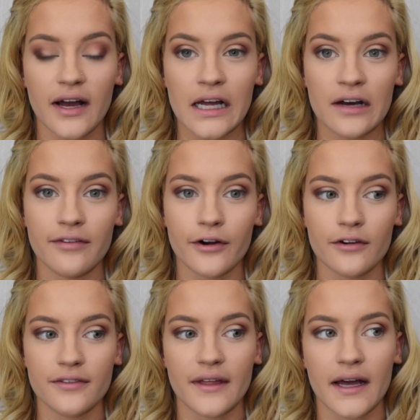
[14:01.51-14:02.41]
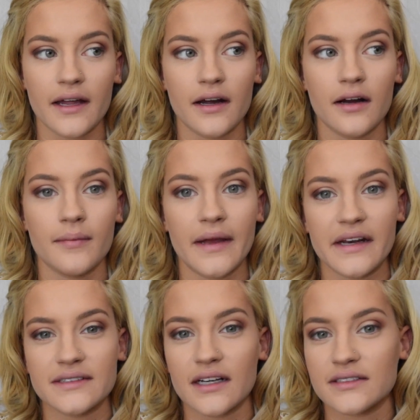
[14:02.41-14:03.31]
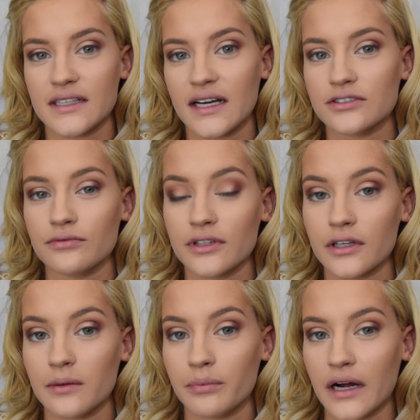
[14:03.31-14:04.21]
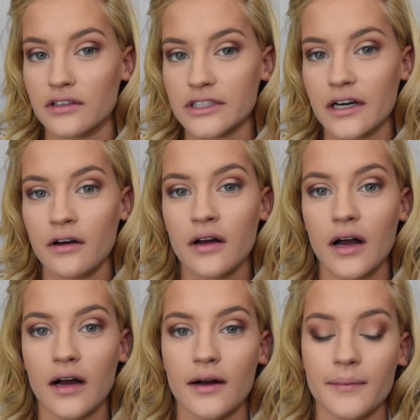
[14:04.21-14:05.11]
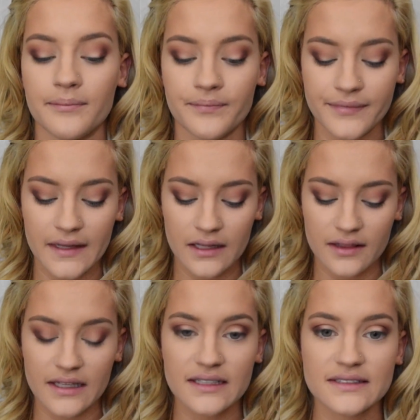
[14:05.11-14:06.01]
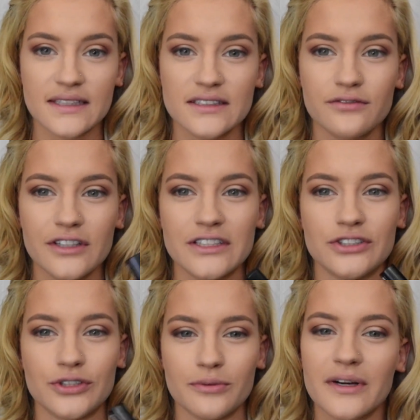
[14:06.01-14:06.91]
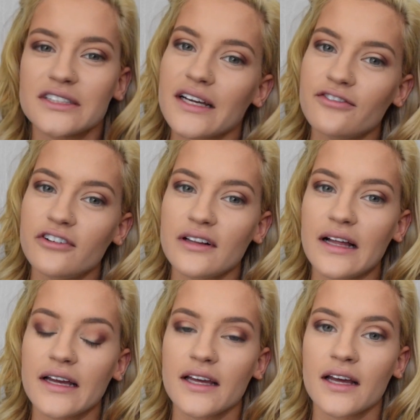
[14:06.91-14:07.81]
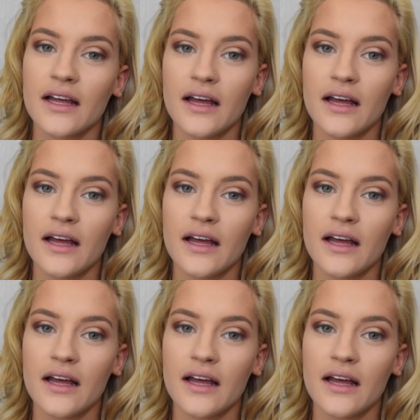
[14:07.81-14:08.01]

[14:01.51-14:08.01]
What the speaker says: I have heard that Anastasia has a really good brow gel. This doesn't really do much, I feel like.